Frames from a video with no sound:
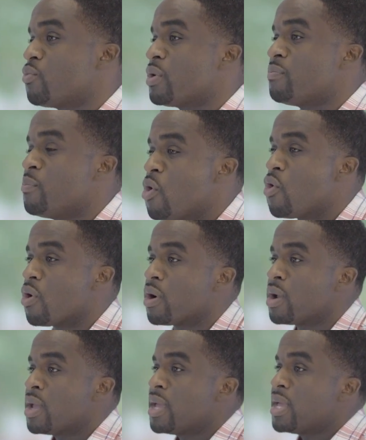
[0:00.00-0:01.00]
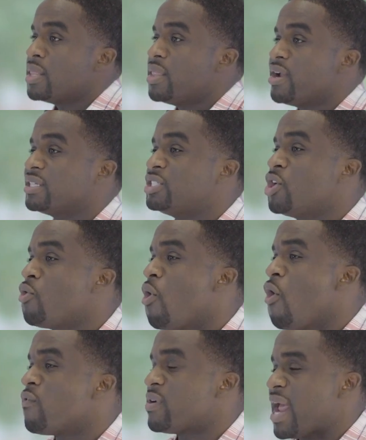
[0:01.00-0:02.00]
with more, there's no
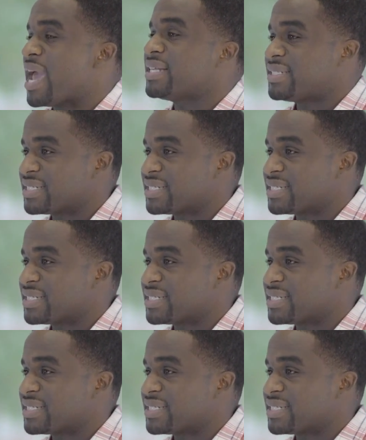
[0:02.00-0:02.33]
overnight